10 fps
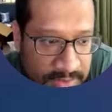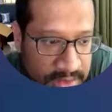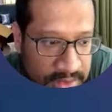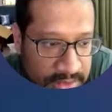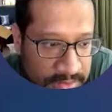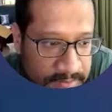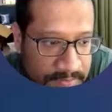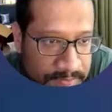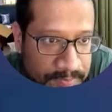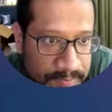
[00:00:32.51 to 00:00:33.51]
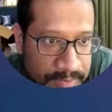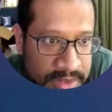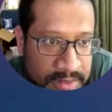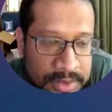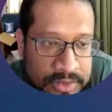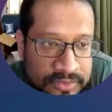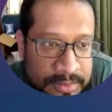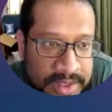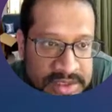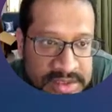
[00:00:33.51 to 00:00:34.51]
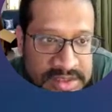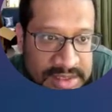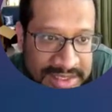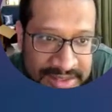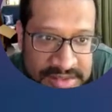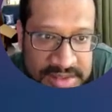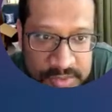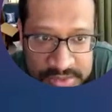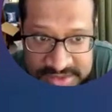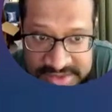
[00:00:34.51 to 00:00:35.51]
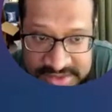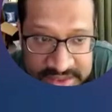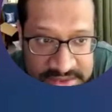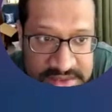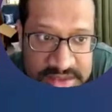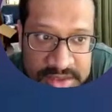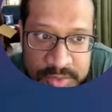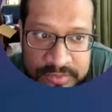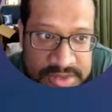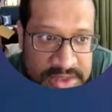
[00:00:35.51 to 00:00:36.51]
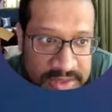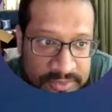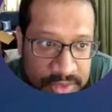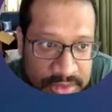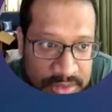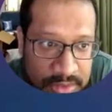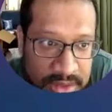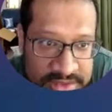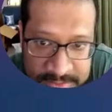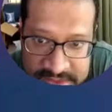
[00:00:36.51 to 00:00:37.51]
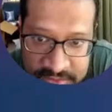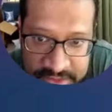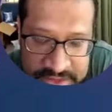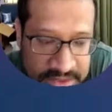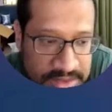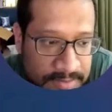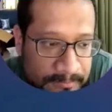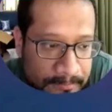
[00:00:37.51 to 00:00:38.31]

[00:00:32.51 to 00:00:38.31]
the number of impressions, clicks, users and sessions that we've received on a specific date.